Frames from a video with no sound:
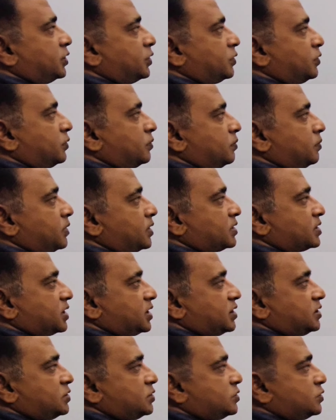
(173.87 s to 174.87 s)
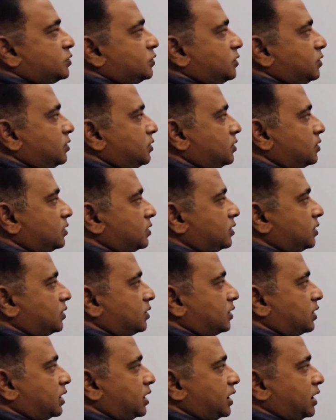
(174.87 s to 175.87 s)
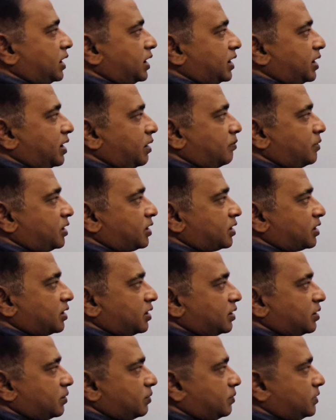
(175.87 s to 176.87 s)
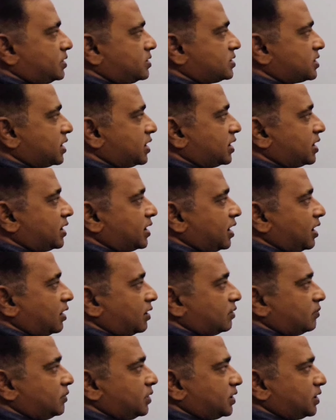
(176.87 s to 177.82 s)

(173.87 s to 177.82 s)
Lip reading: Q measured in joule, area meter means area